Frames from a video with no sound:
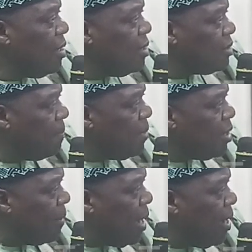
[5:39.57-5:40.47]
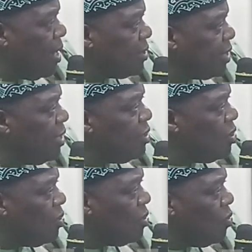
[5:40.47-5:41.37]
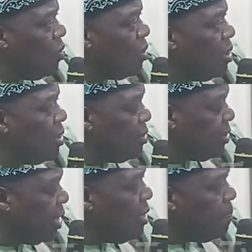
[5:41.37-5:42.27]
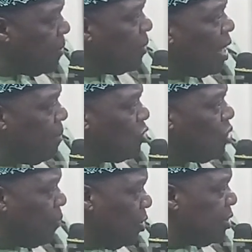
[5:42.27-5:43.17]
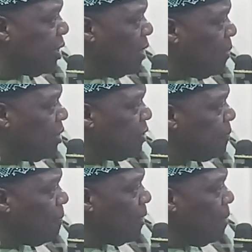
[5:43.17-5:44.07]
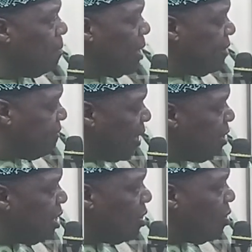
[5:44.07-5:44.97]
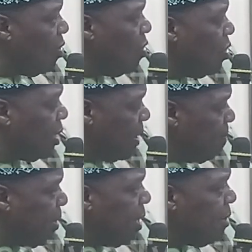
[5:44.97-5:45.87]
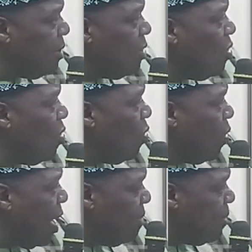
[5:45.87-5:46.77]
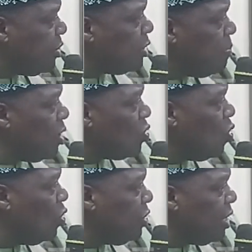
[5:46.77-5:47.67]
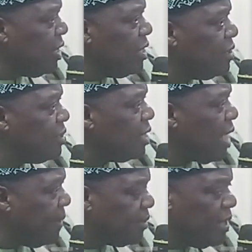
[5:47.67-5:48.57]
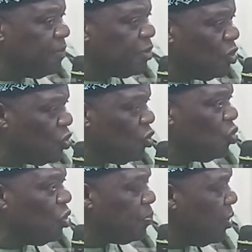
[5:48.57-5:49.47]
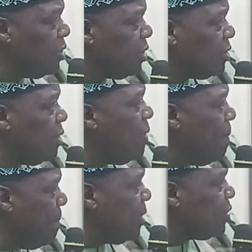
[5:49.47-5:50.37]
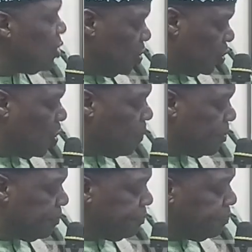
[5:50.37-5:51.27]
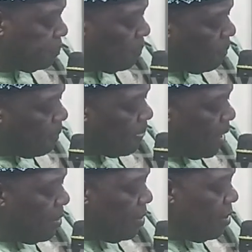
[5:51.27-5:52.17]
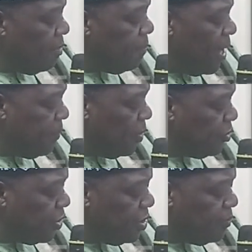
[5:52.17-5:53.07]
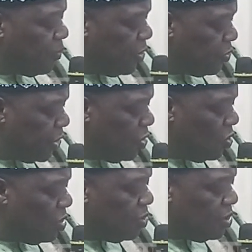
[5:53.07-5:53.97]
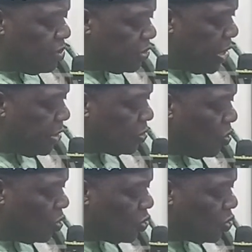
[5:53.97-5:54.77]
selling or telling people about your political party. By Friday, all campaign or advertisement or jingles that have something to do with politics must stop. 5.33 says,